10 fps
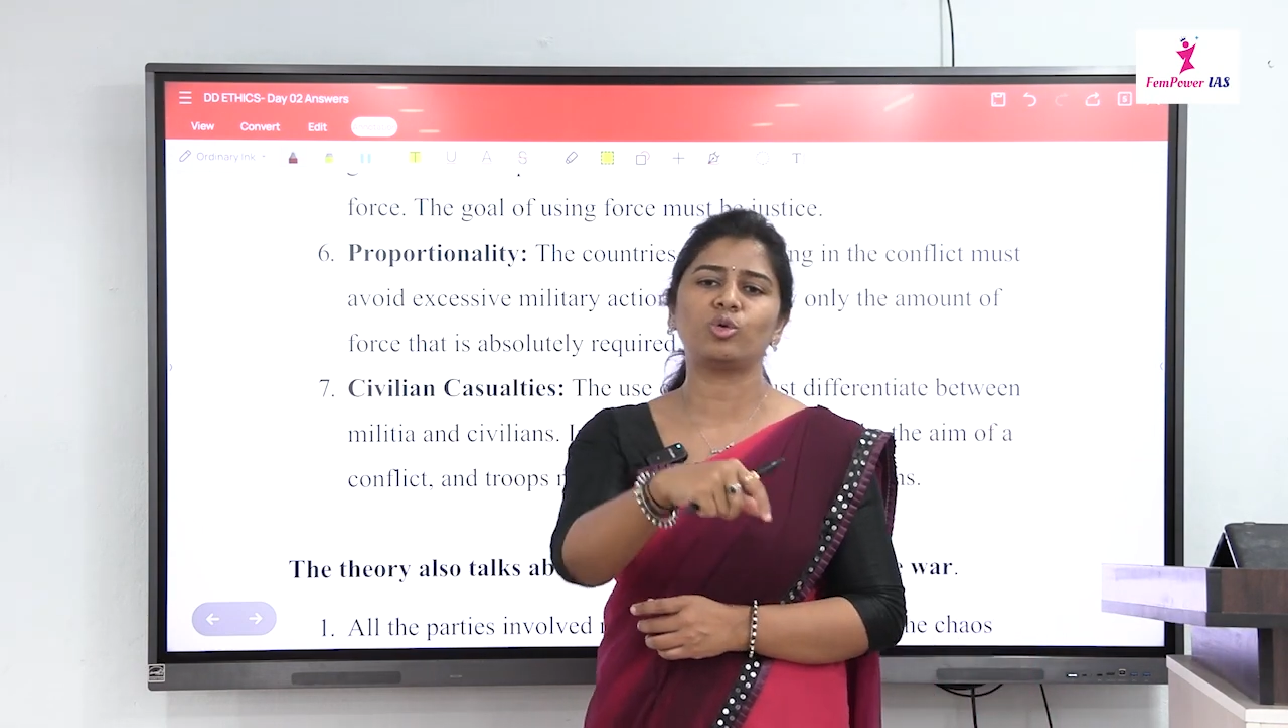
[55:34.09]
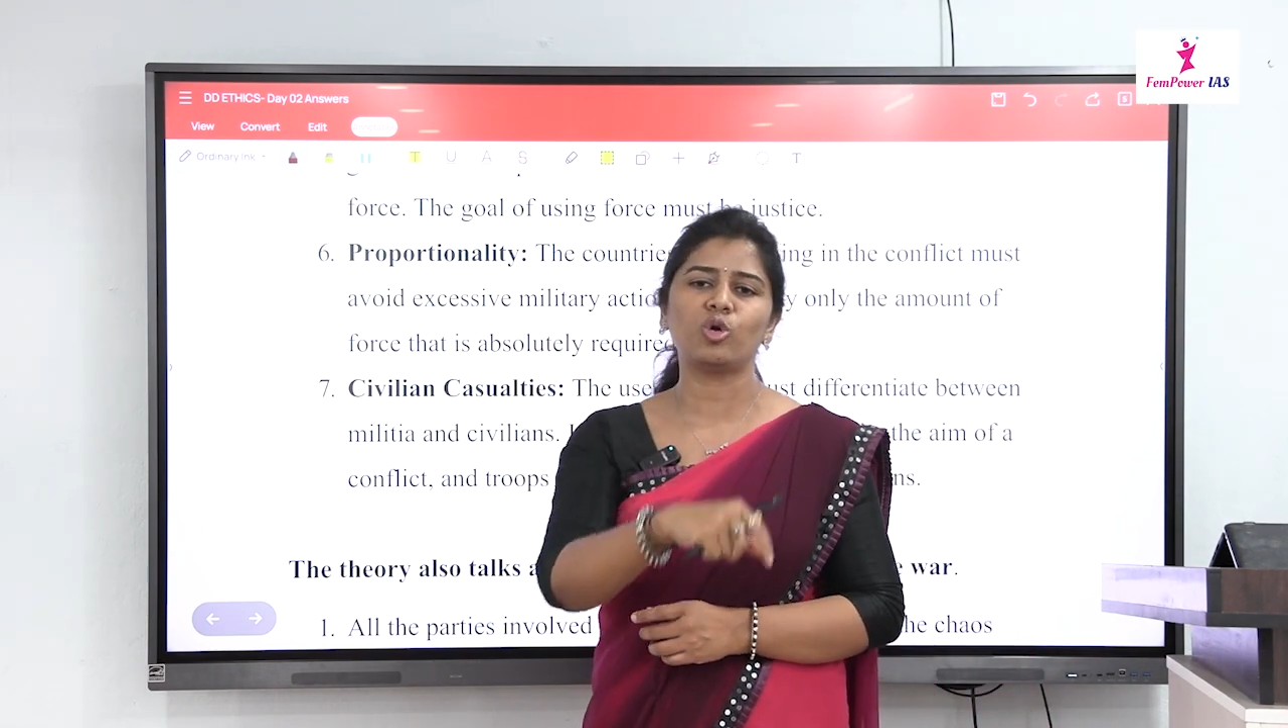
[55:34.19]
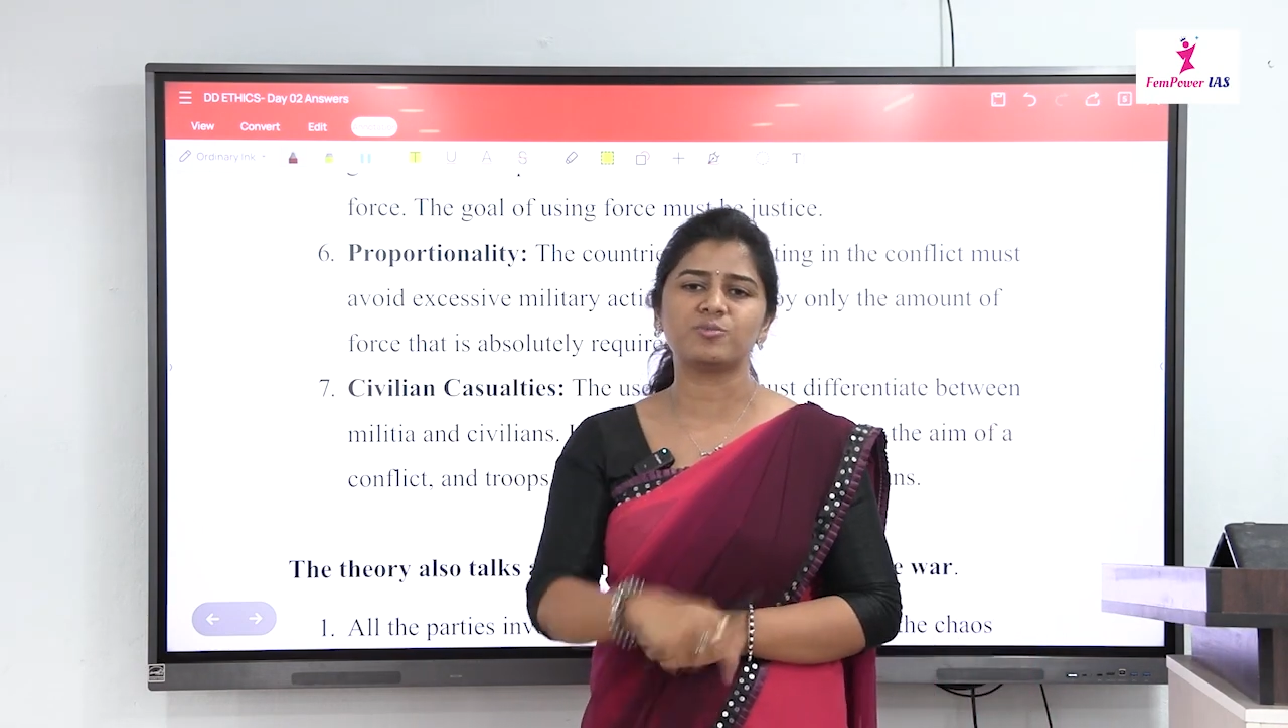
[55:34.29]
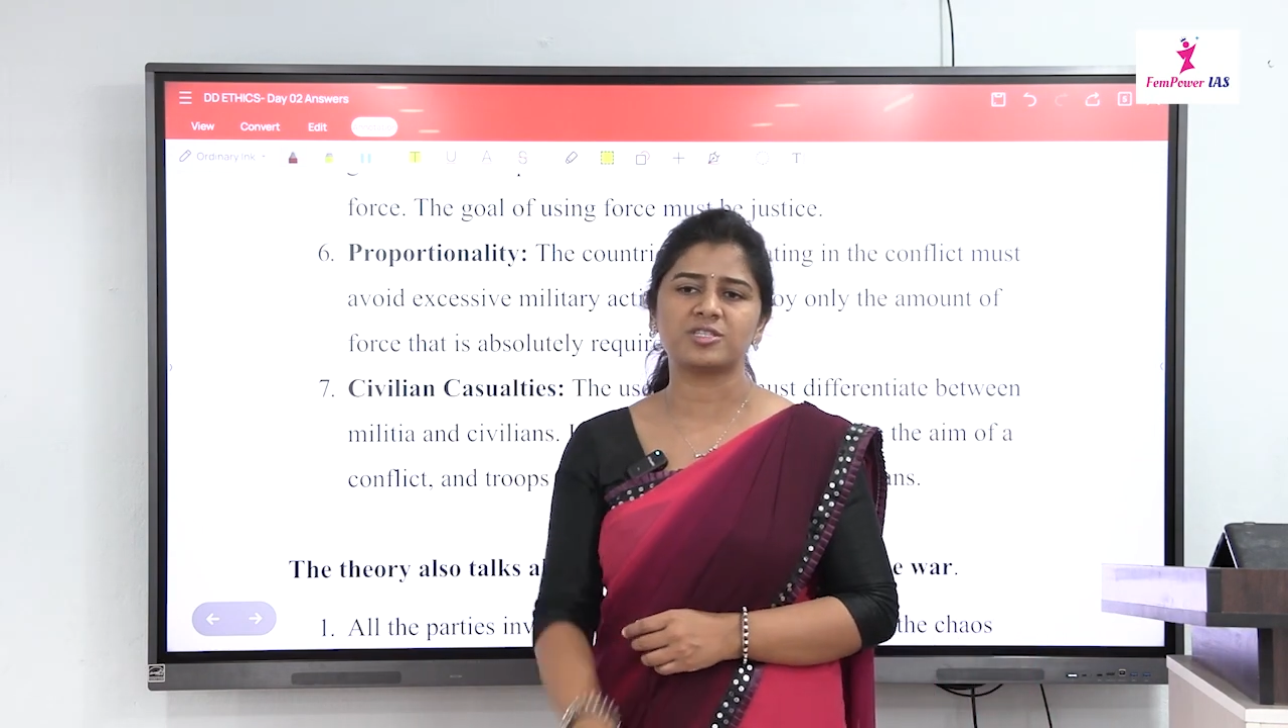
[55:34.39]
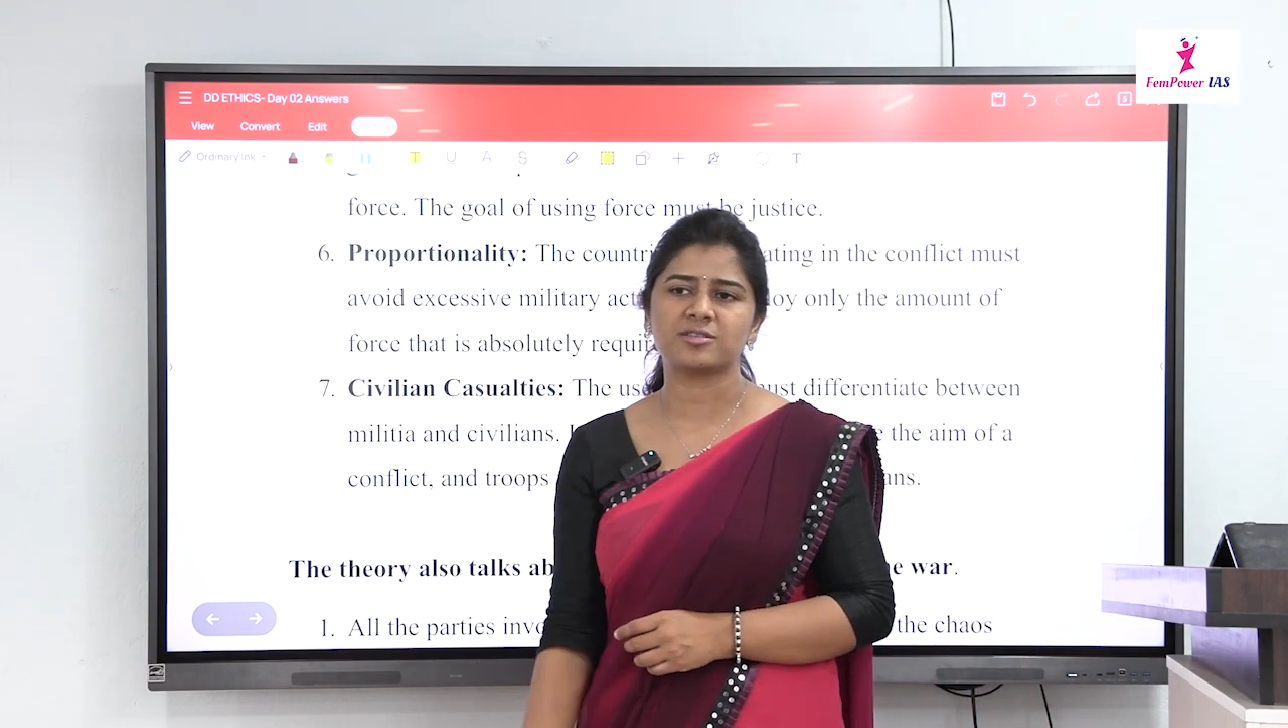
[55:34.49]

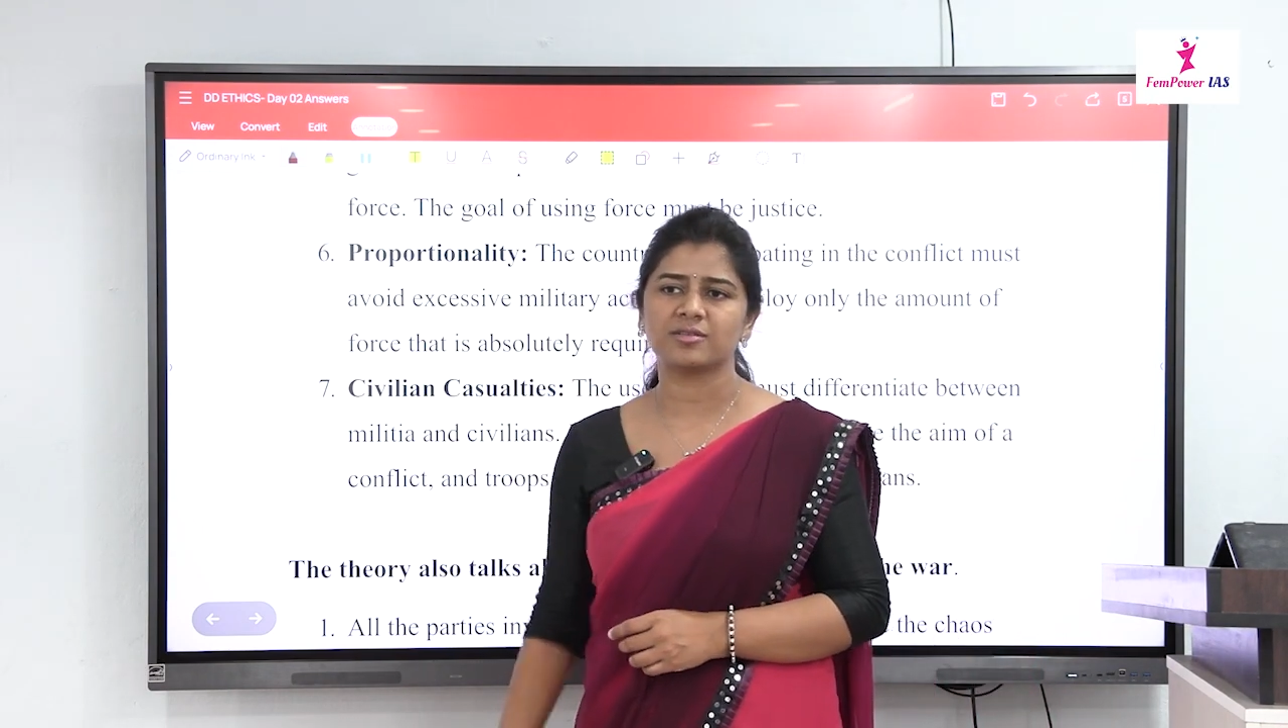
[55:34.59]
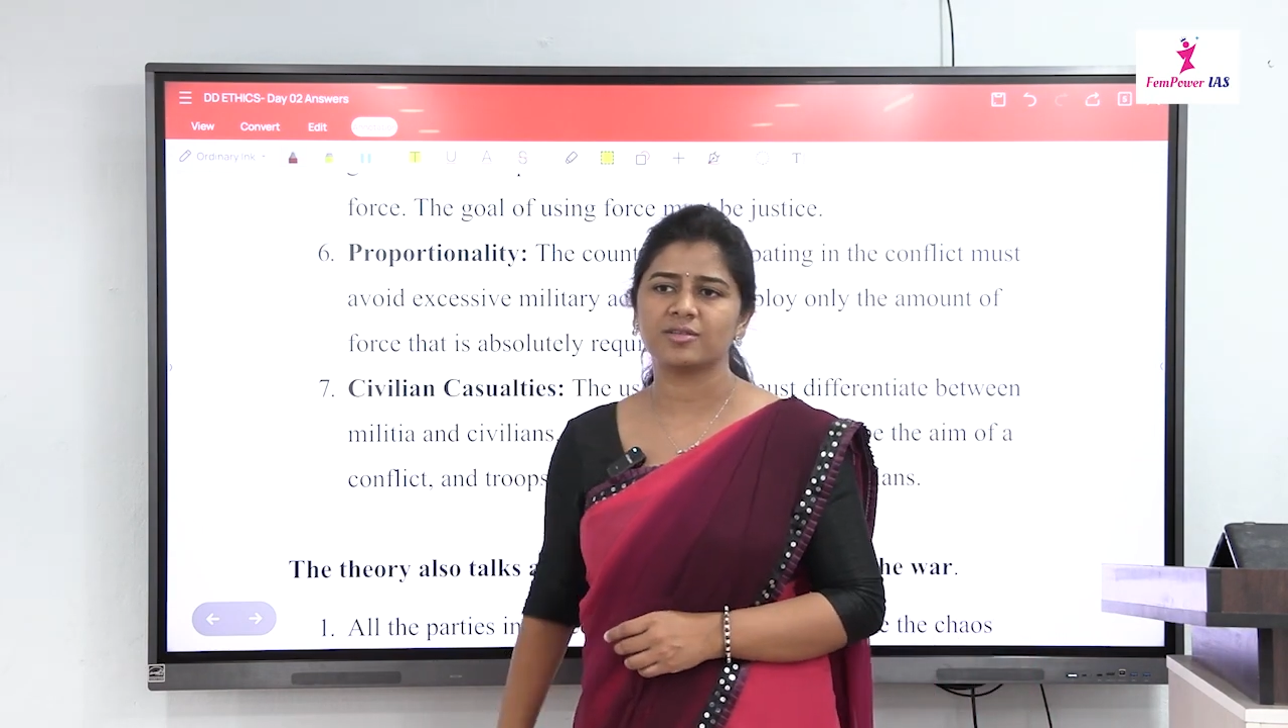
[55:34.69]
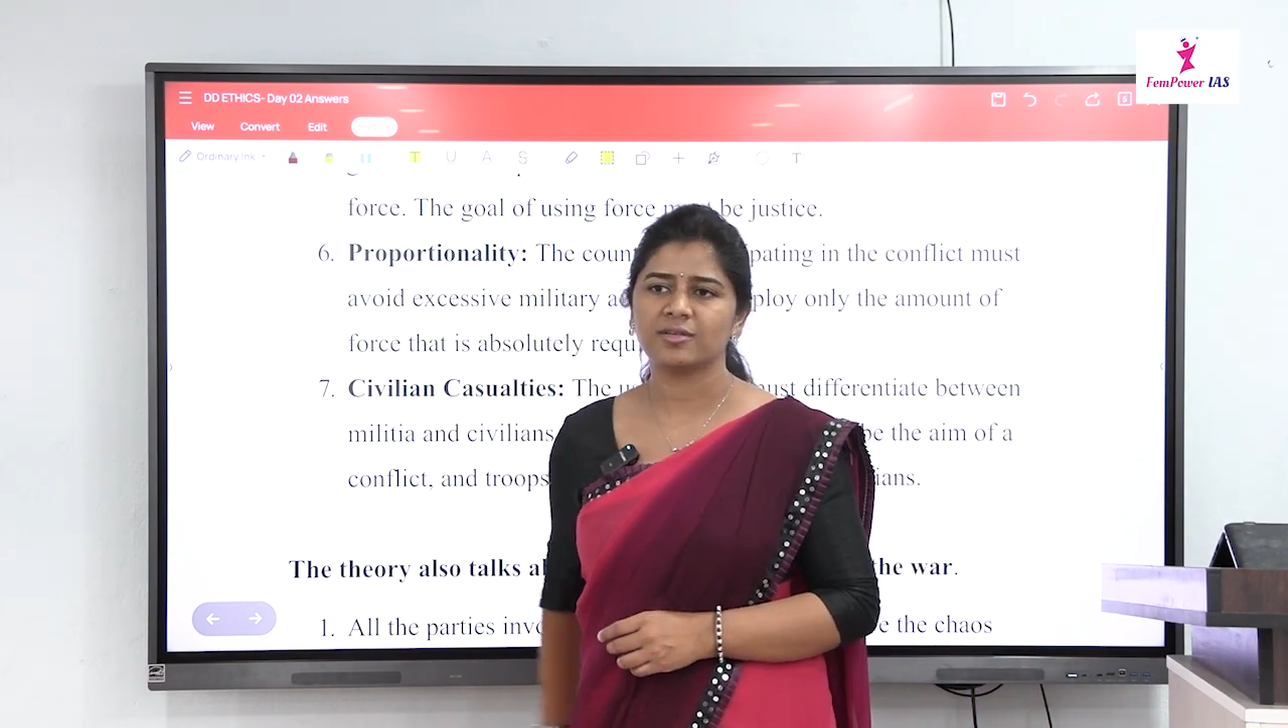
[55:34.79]
troops.